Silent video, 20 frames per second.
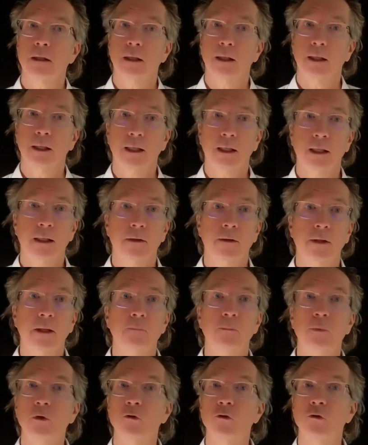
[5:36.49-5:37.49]
and
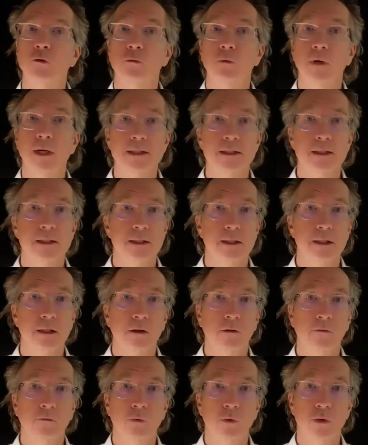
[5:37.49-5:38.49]
that brings you right to
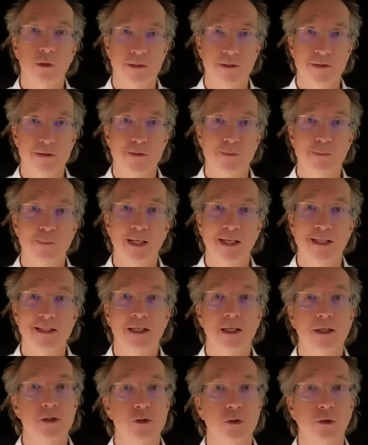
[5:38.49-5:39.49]
here for this
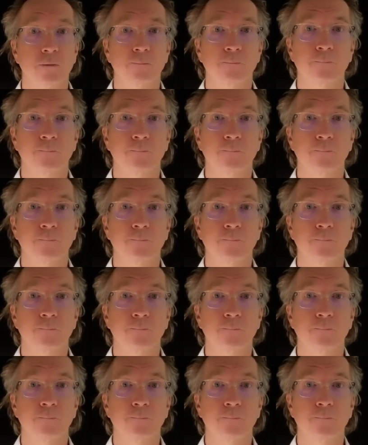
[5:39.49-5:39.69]
meditation.